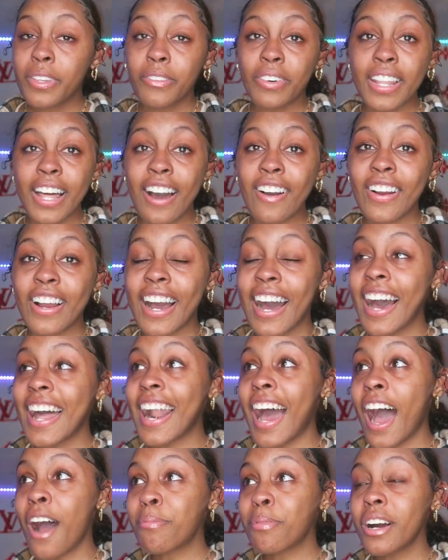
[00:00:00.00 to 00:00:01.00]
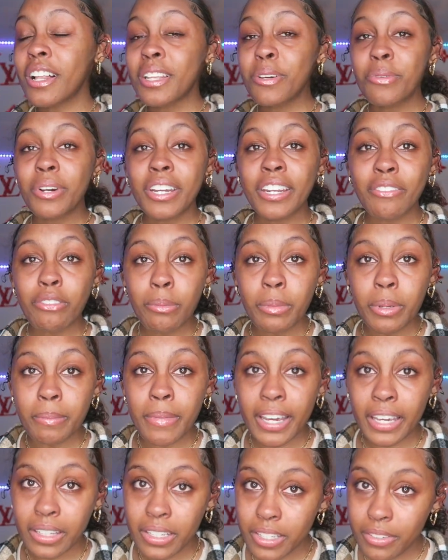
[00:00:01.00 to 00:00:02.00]
without God, I probably wouldn't even be
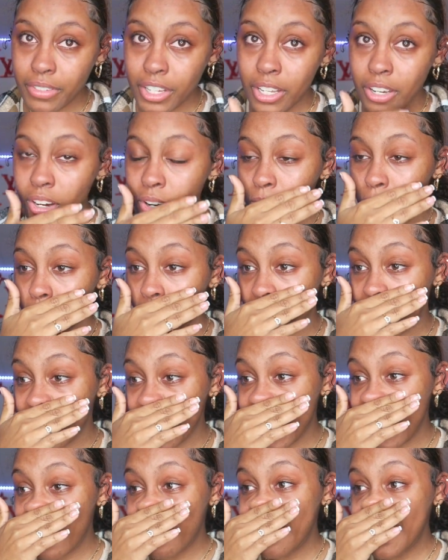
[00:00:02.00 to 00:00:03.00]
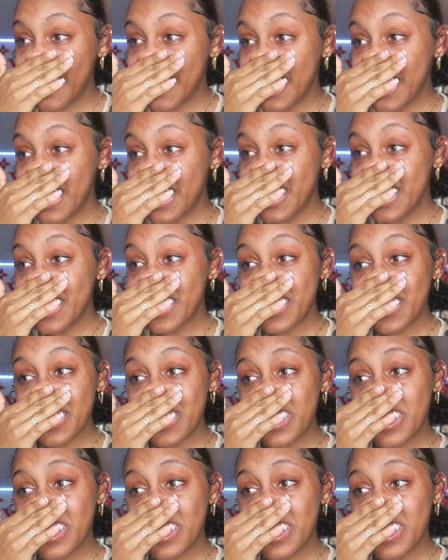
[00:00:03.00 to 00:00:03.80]
making this video right now, because